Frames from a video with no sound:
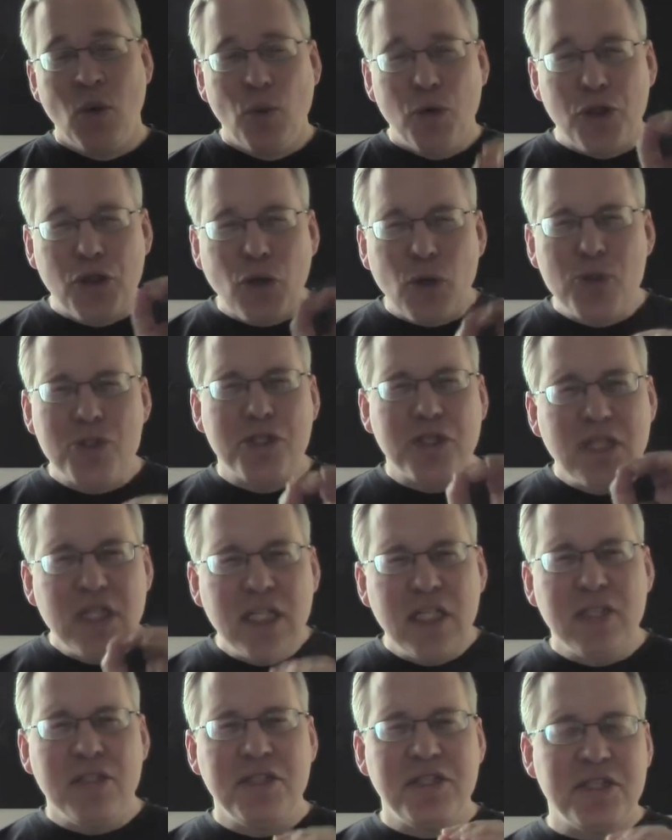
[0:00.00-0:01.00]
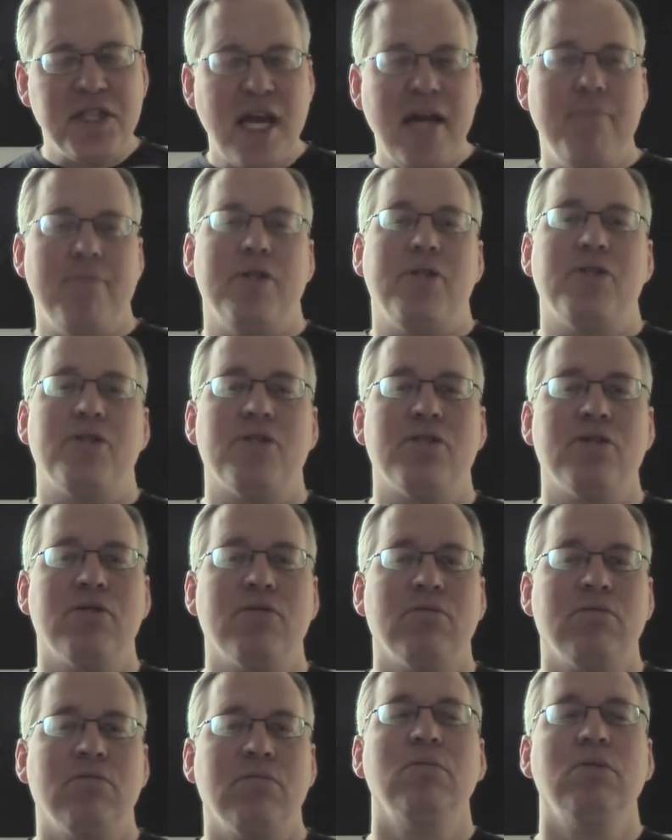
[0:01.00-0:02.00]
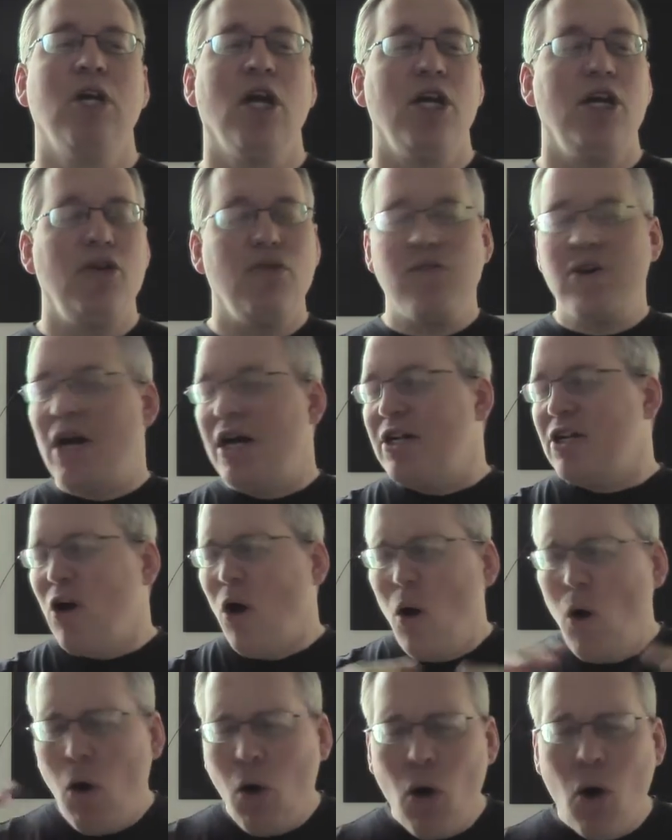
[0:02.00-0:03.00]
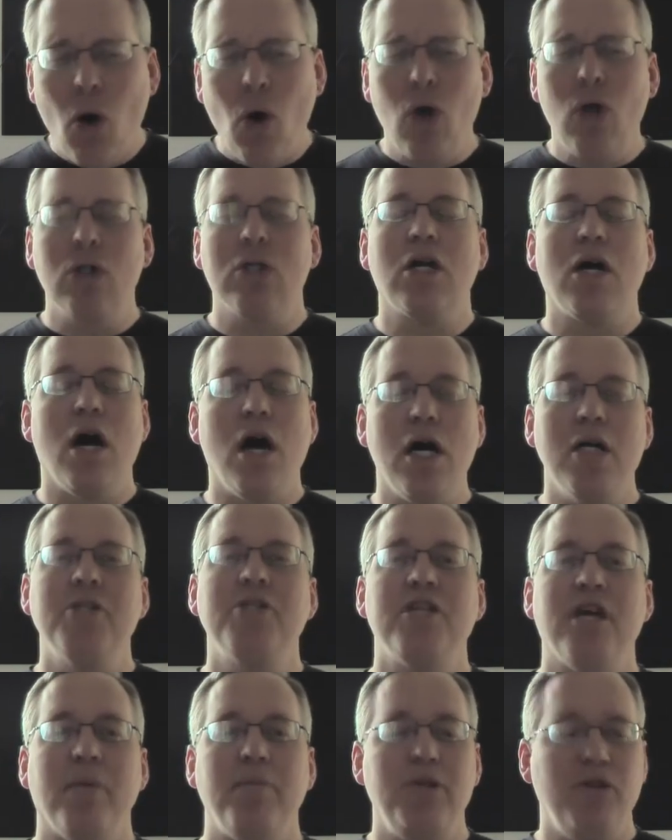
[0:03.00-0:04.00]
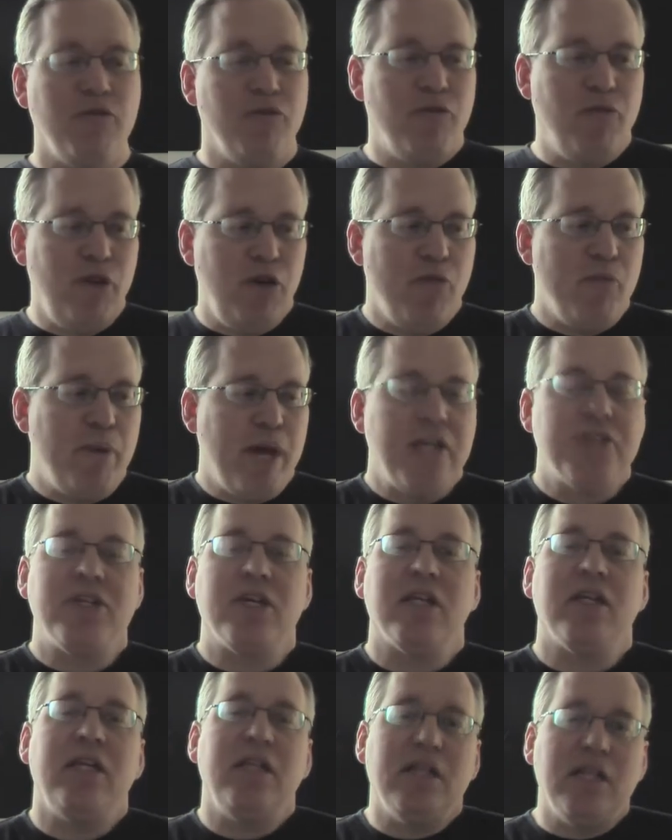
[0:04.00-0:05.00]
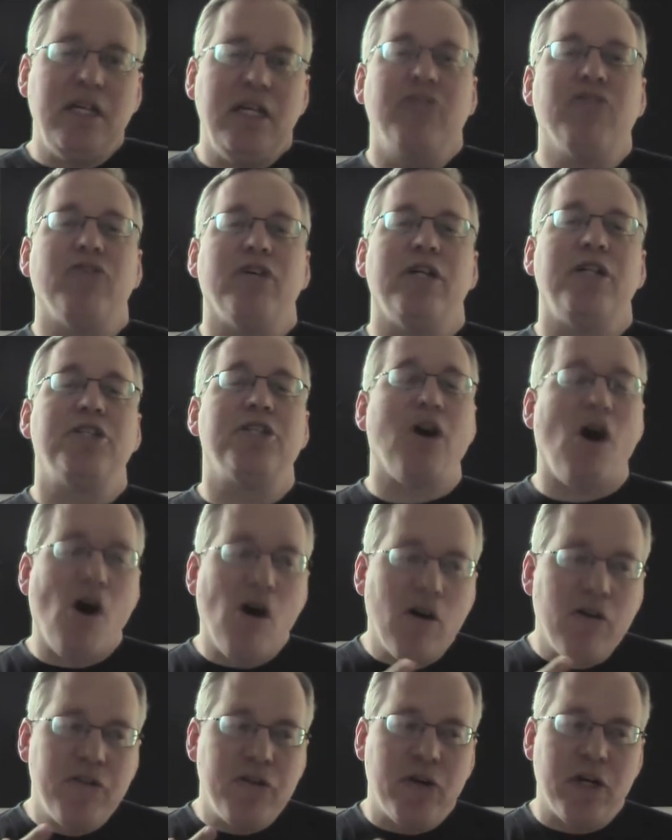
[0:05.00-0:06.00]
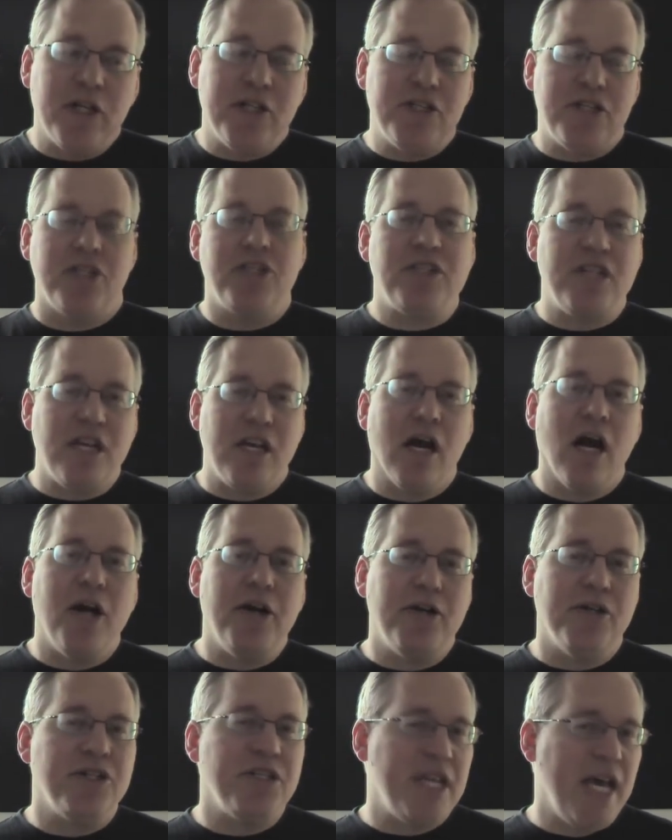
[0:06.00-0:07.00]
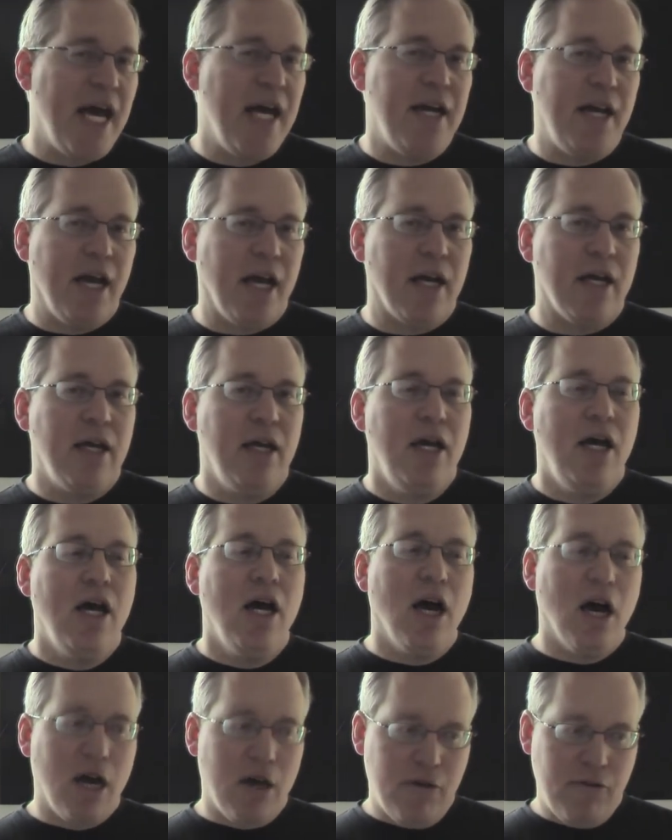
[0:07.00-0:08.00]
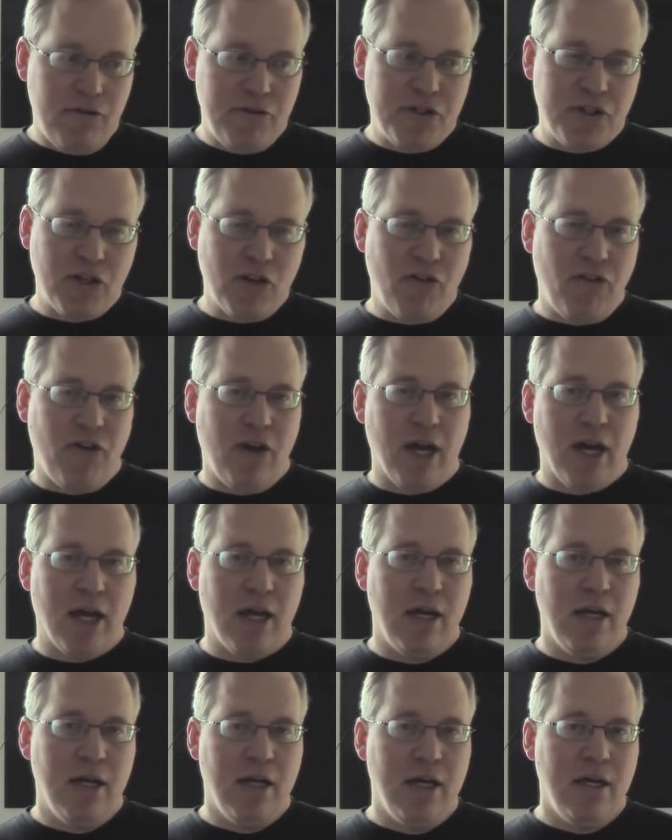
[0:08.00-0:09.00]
With those little statements, you've gotten a whole concept. You've basically leveraged all of their existing understanding of surfing,